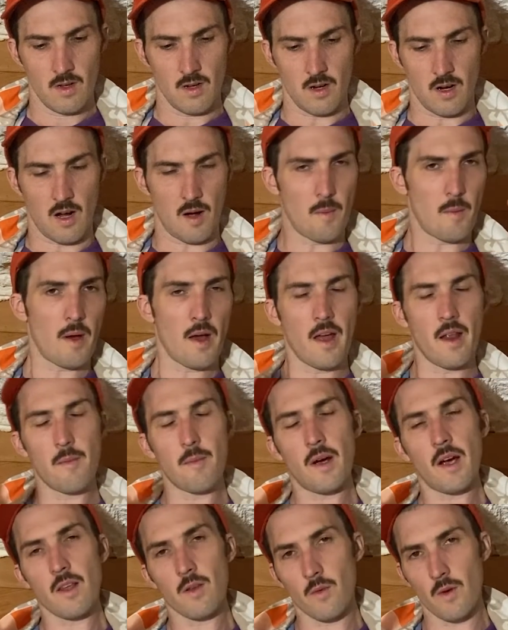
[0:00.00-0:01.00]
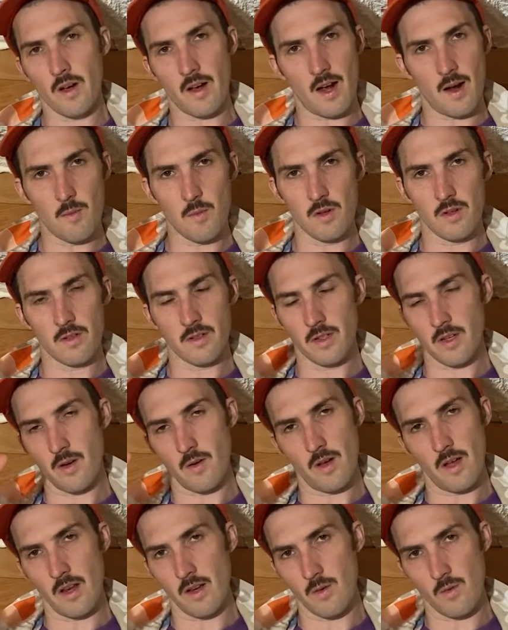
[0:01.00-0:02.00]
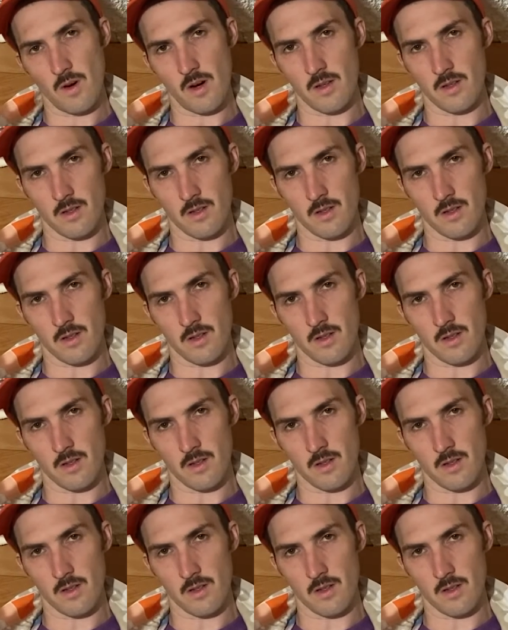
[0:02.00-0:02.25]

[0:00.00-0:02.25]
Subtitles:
And by the way, I'm willing to go anywhere